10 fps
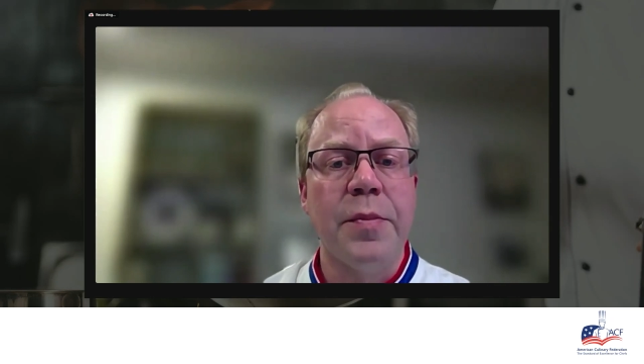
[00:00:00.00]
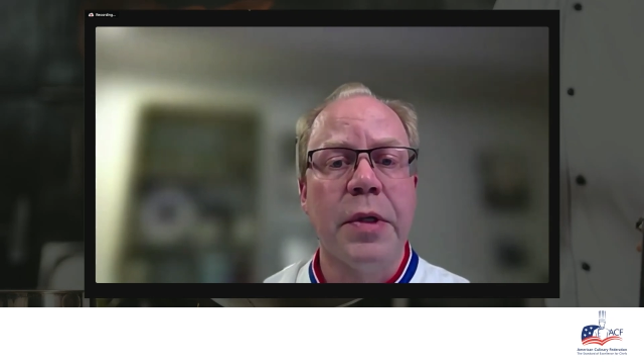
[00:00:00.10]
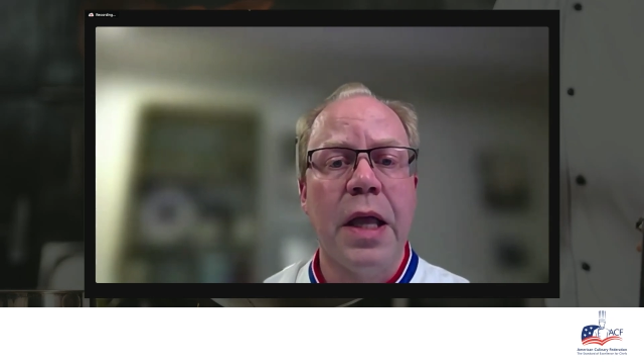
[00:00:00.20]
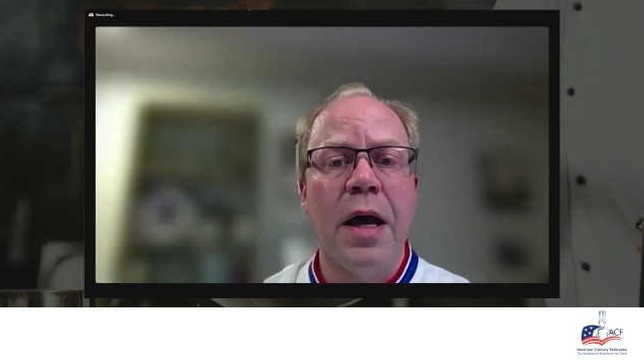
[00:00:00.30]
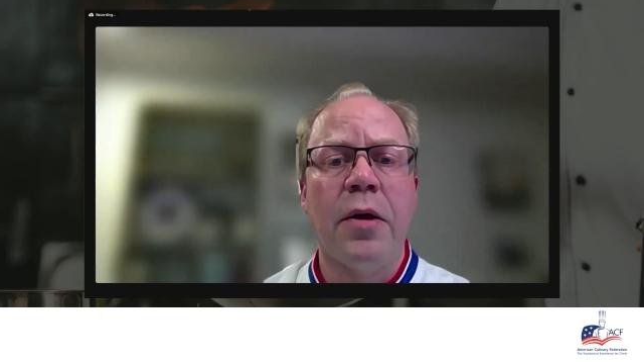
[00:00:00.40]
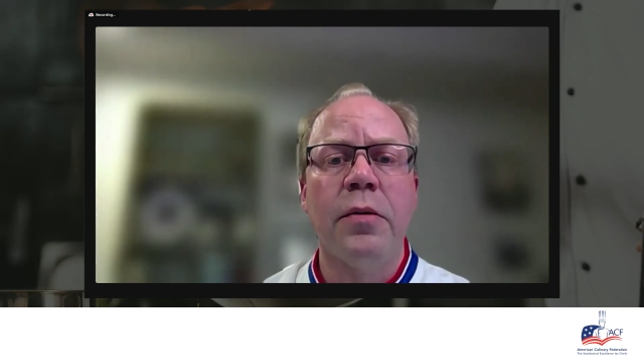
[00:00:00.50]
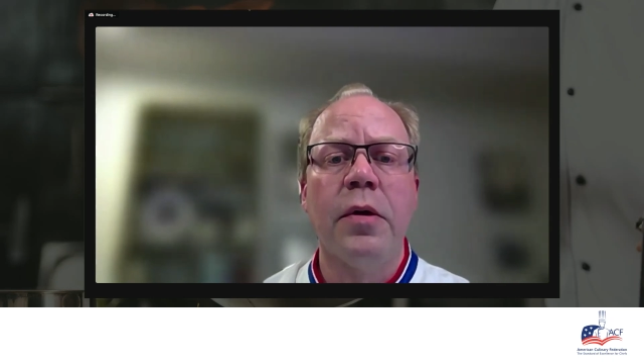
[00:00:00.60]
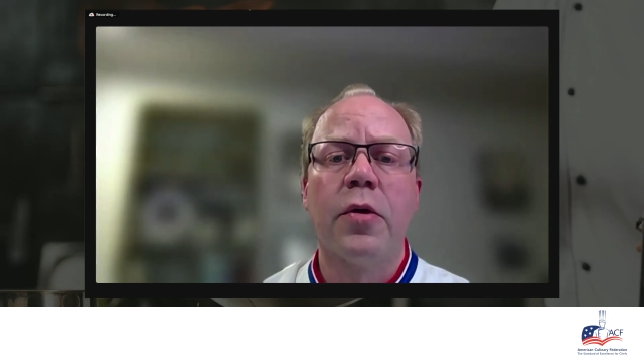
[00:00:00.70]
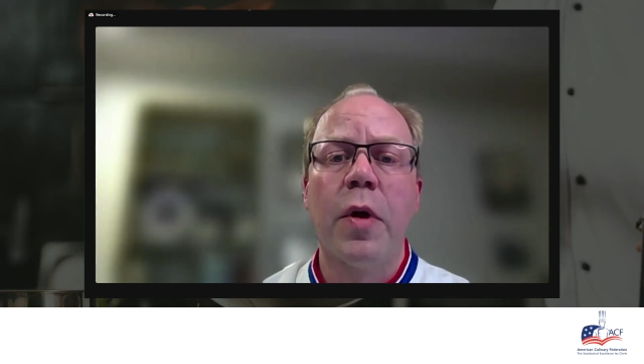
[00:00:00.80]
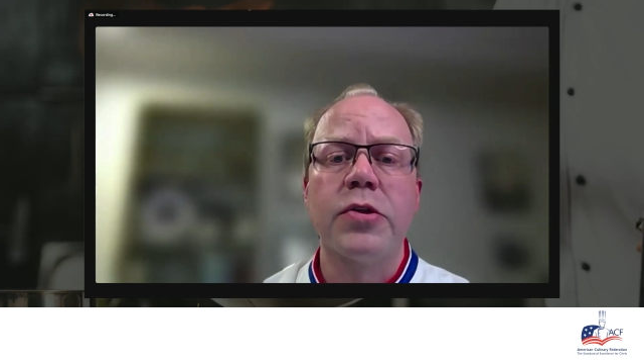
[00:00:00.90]
Should
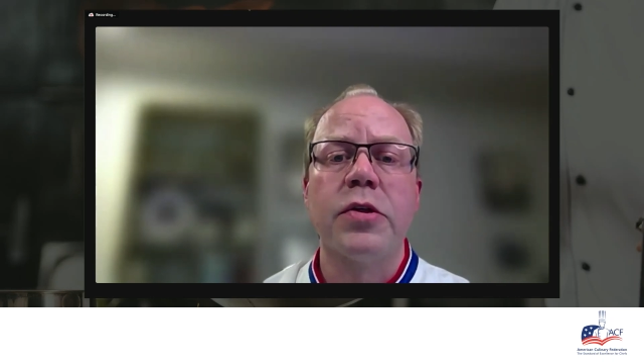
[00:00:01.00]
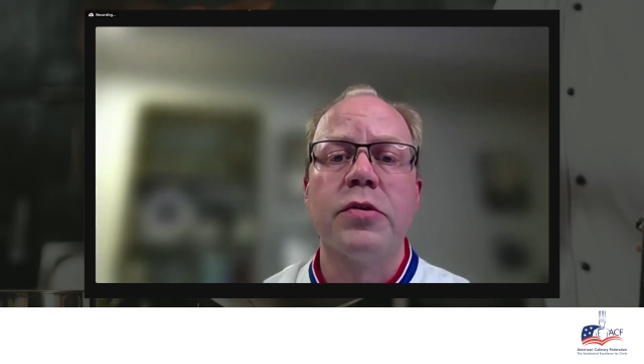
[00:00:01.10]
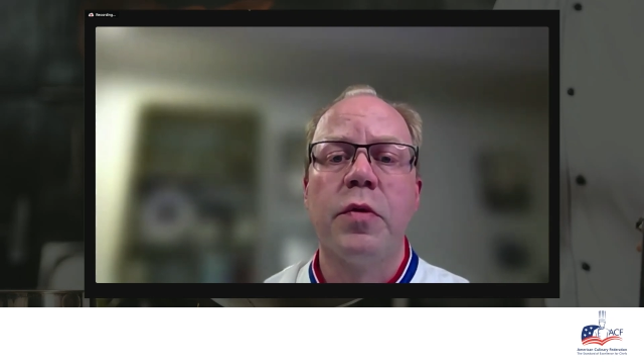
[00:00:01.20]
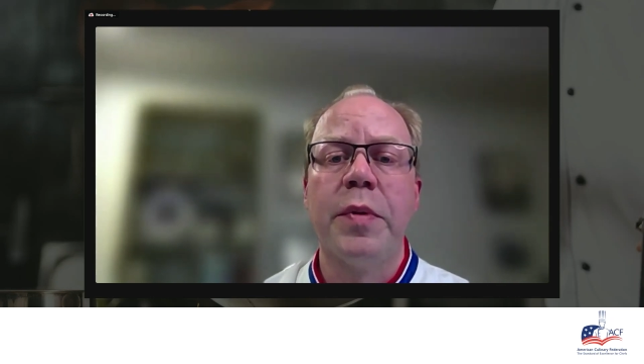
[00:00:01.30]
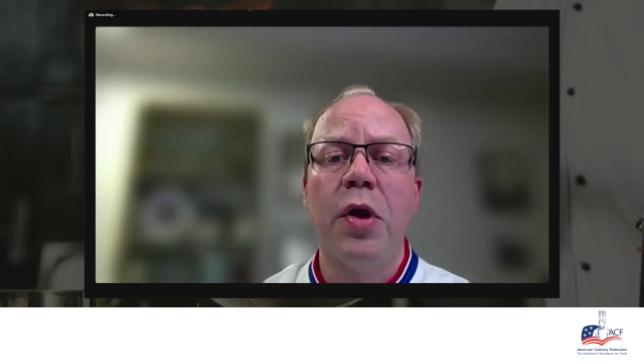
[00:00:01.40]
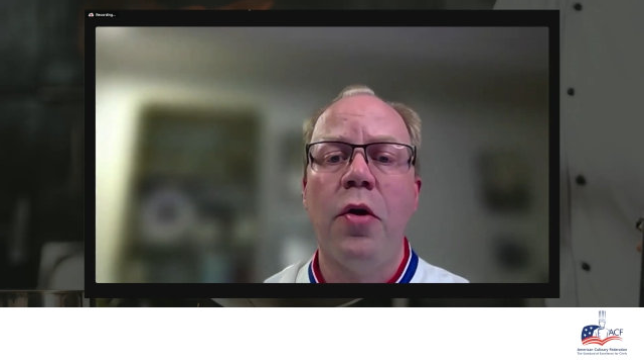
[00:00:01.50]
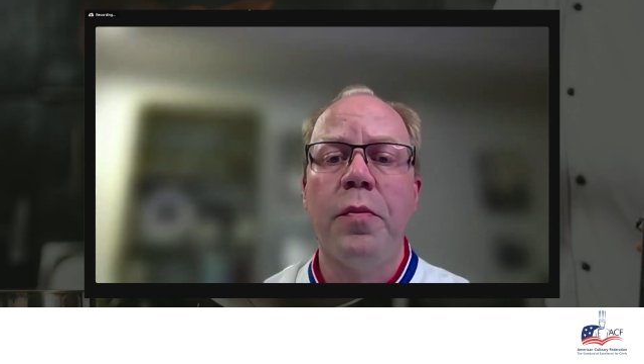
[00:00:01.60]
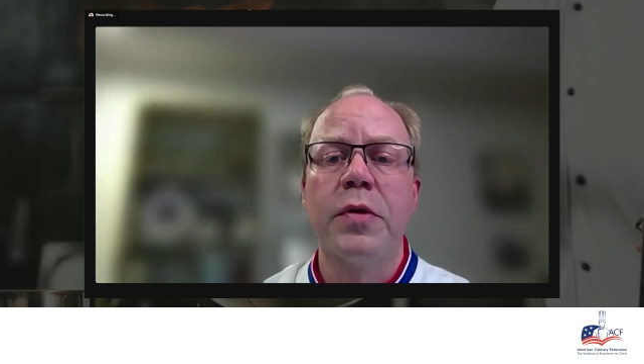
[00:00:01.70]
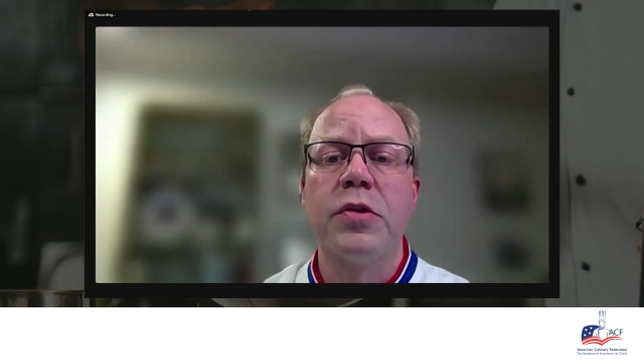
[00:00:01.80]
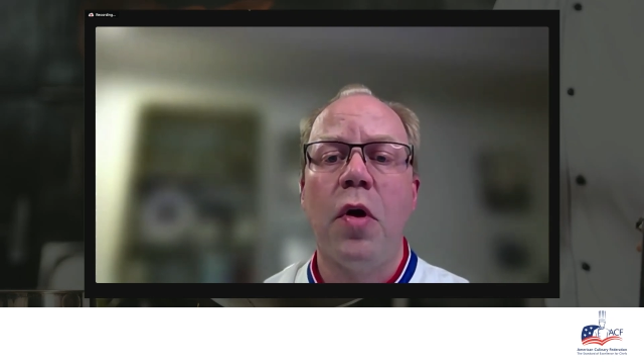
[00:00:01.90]
time allow,
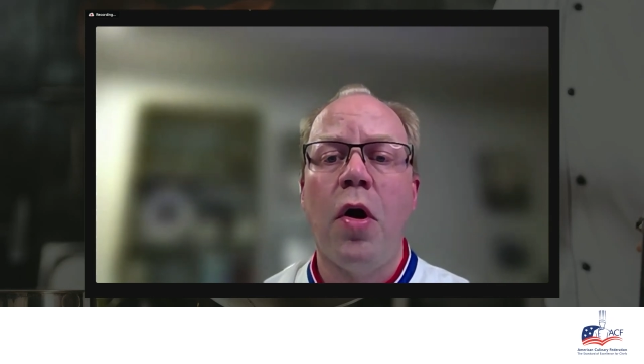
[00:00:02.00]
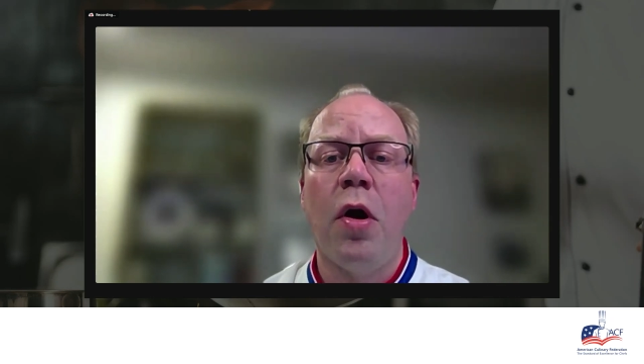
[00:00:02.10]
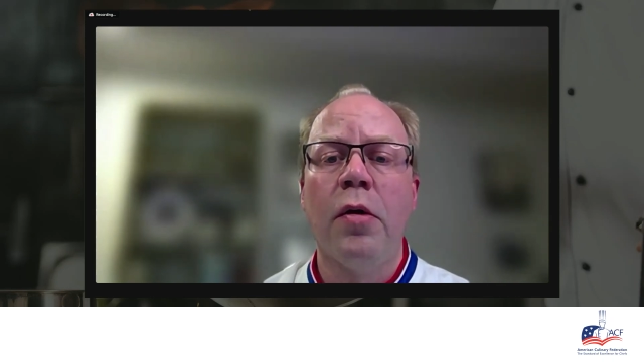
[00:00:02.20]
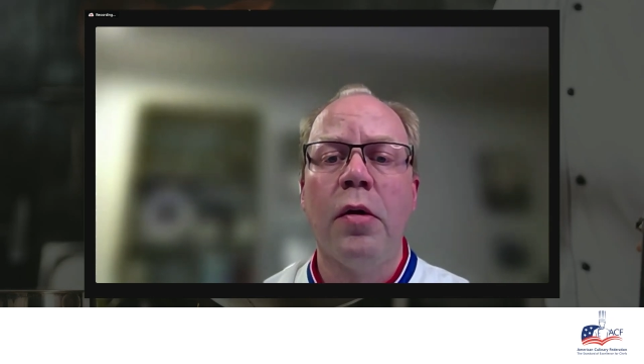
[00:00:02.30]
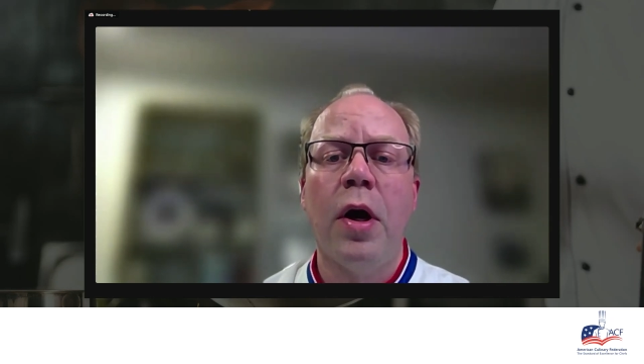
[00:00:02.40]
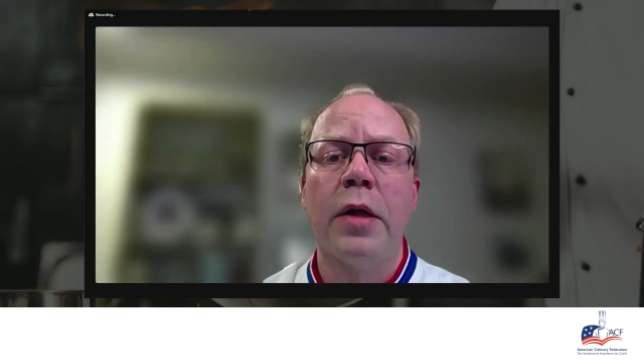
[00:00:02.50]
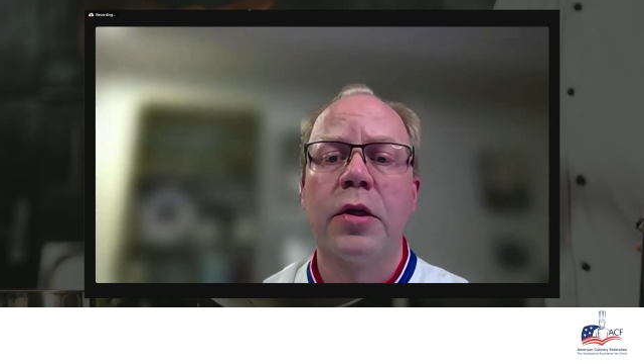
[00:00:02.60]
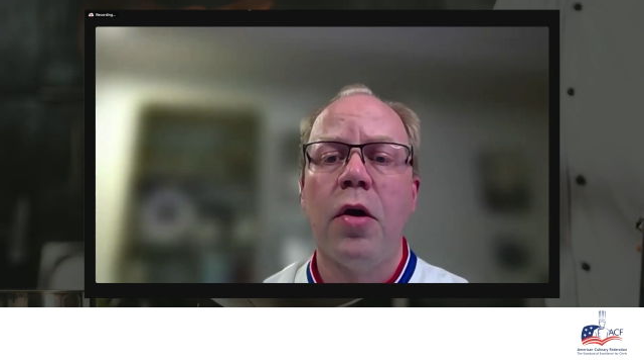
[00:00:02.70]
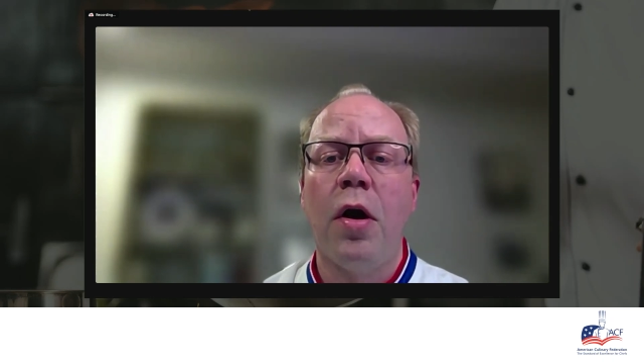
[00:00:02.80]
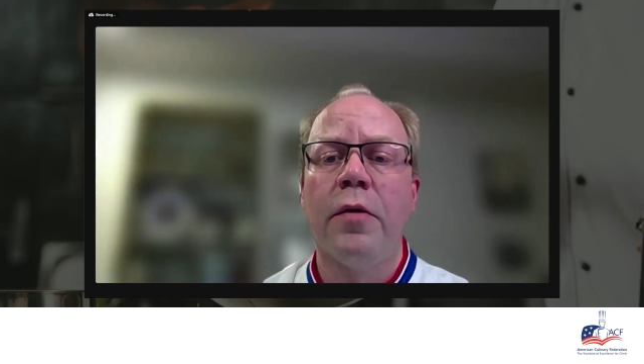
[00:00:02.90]
questions will be open to all